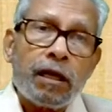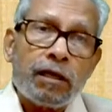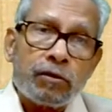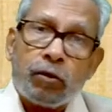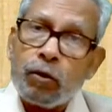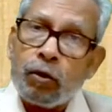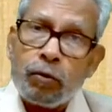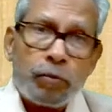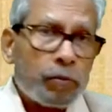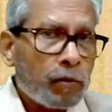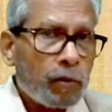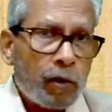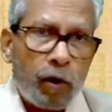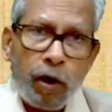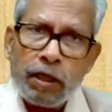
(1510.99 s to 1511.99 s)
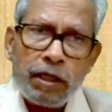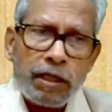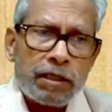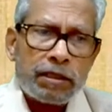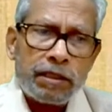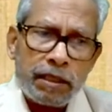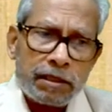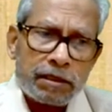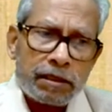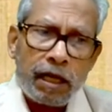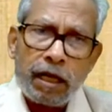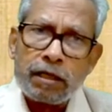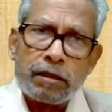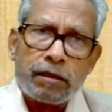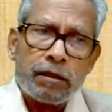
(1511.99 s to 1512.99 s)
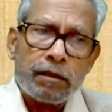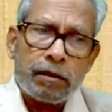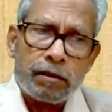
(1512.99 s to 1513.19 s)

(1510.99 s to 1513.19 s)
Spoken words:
So all these things are